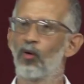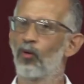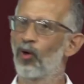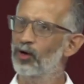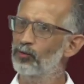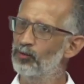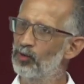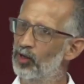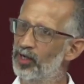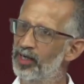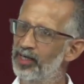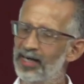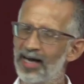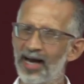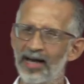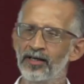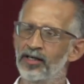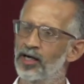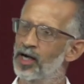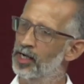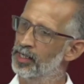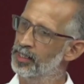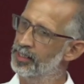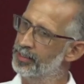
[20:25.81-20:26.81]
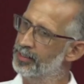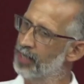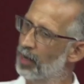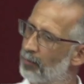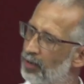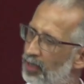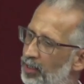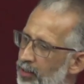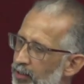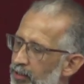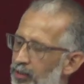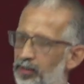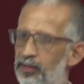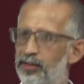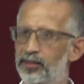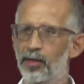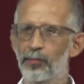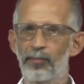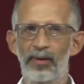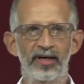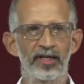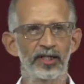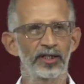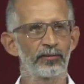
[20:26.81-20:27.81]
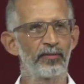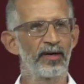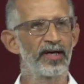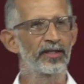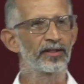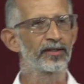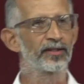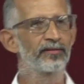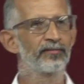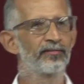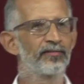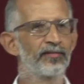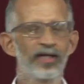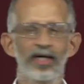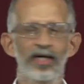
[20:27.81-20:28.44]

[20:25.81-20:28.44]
What we're looking at? Double the punishment.